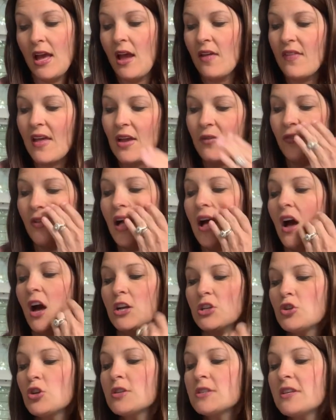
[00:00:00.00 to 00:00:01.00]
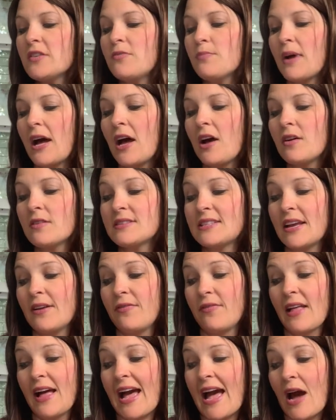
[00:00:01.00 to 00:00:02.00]
They fly hundreds of miles. They
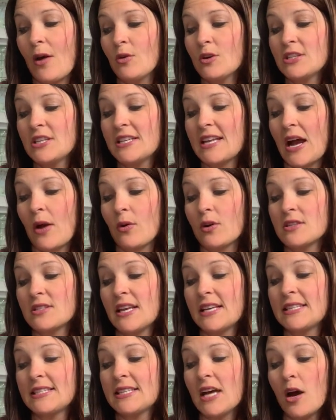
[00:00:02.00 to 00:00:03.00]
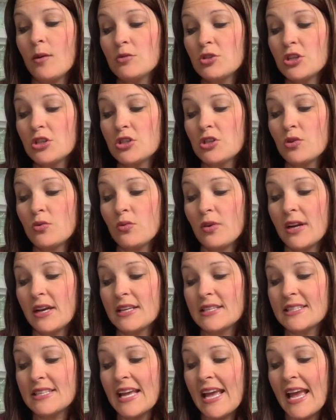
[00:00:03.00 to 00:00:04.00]
fly hours and hours. They stop just to
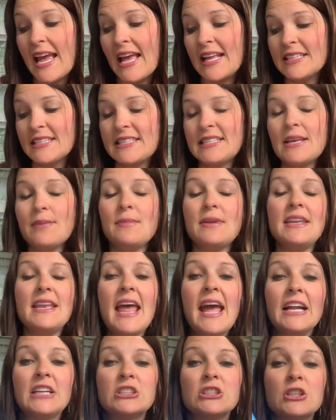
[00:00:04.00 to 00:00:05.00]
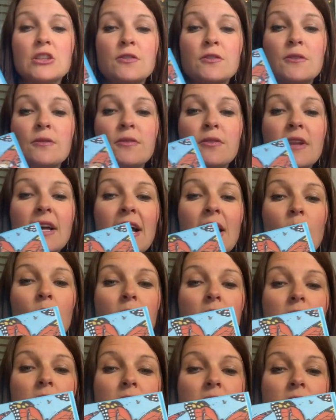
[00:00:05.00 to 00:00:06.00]
rest and sip nectar from flowers.